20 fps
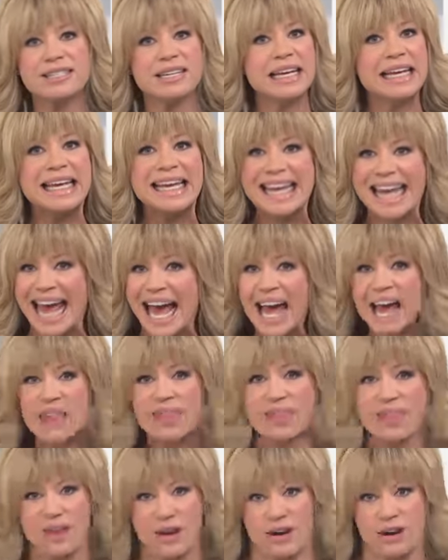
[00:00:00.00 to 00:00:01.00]

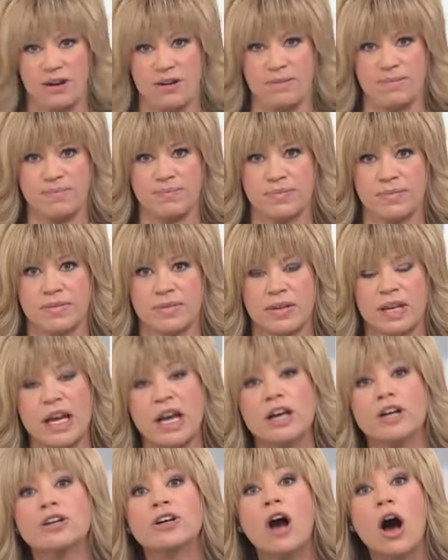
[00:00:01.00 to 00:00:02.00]
together,
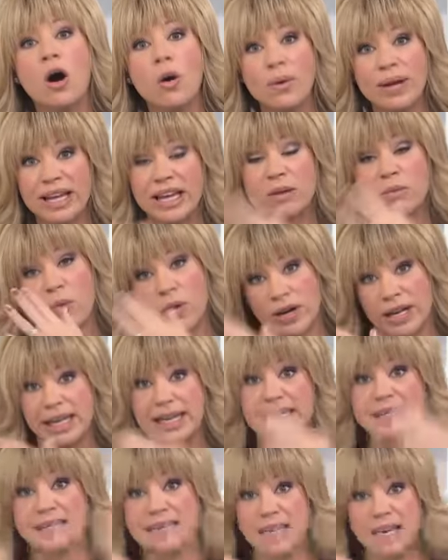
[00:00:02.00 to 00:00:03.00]
going and
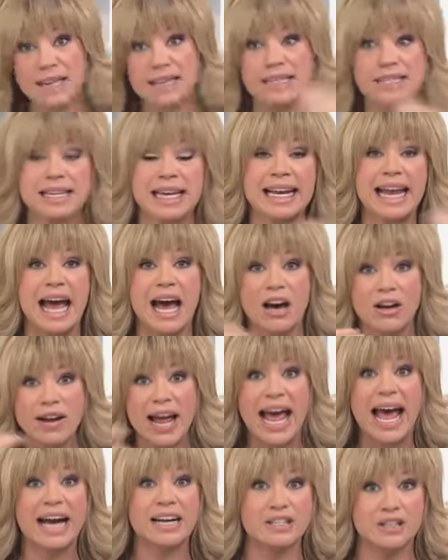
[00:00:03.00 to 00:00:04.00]
working and telling the skin how
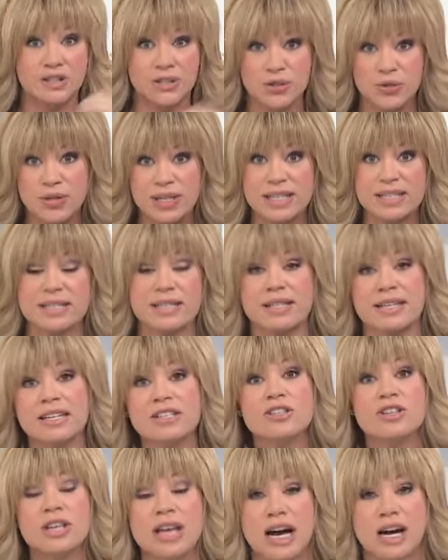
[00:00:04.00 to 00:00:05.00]
to act and do this and
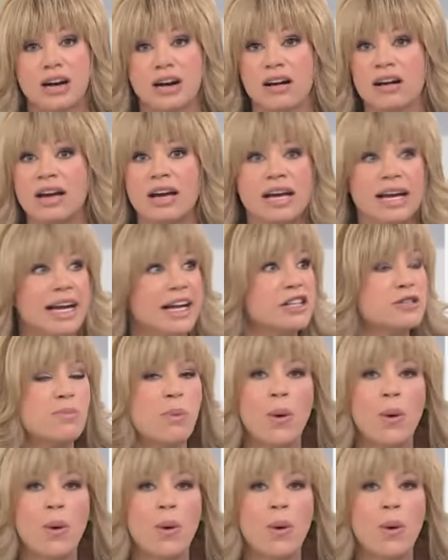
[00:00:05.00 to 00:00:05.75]
this younger, it's